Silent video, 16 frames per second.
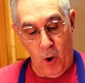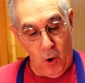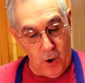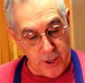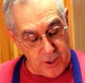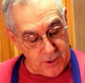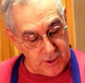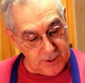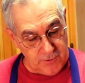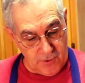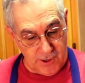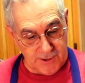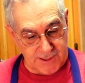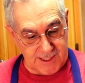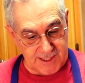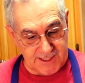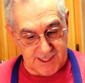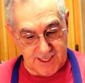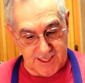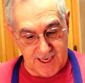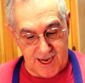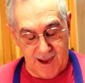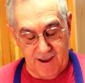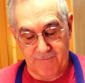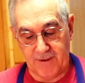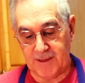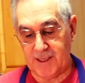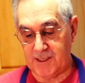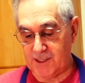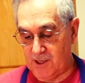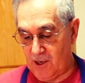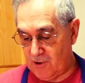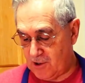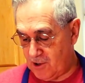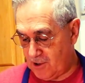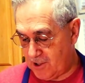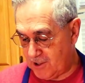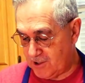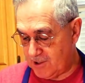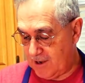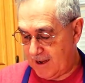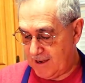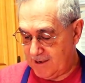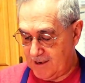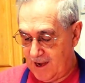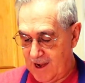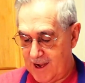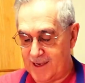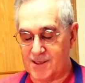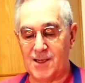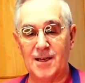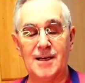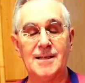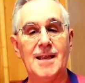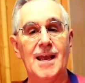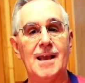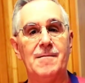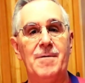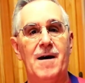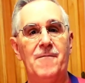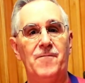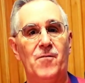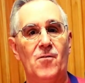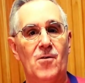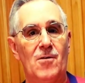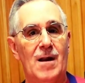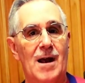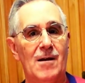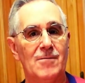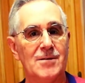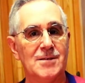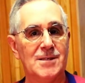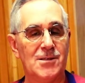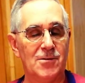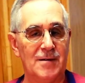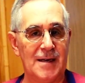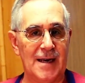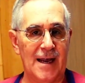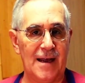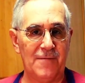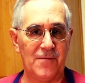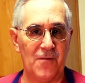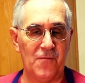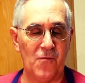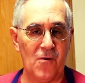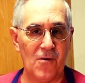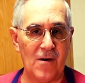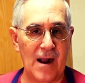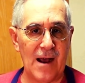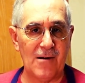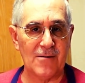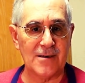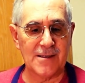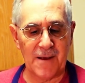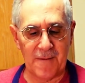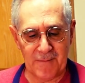Or you can roast this in the oven. The slow cooker on high is going to take about 4 hours, 3.5 to 4 hours.